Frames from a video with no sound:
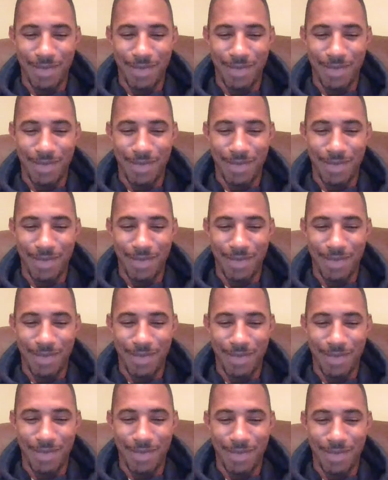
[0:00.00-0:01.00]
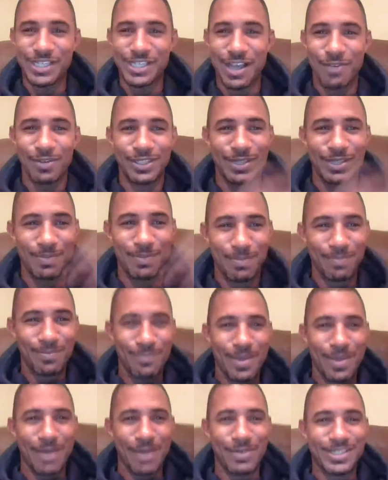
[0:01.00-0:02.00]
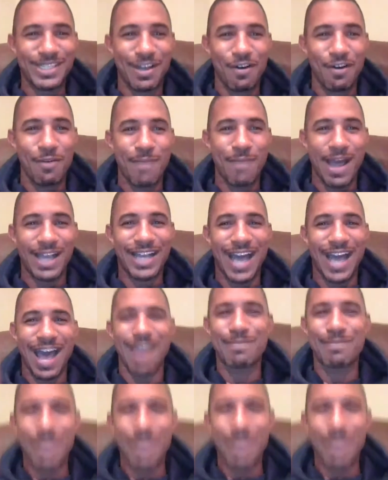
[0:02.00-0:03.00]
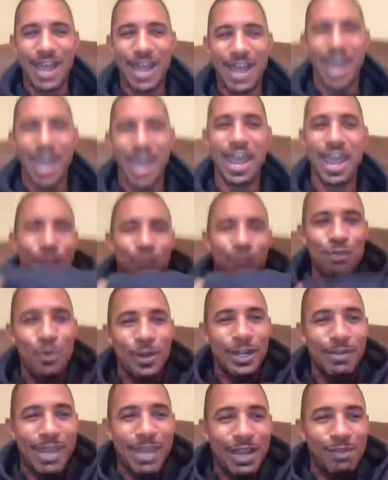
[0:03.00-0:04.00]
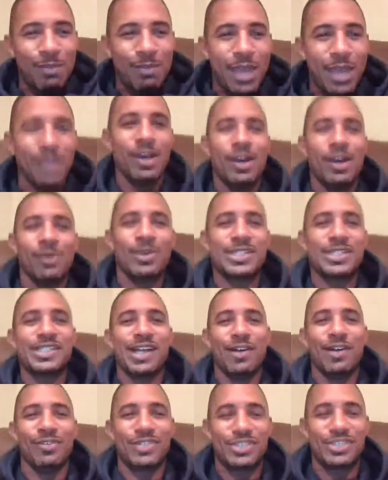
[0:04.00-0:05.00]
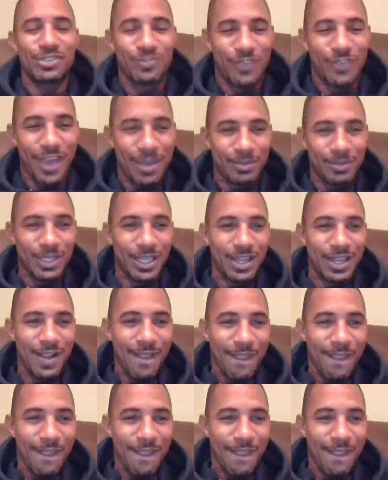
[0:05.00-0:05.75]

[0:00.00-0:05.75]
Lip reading: Via Cash, what's up with what's up with my guy, man? I ain't heard from you in a minute, man. What's up with you, family?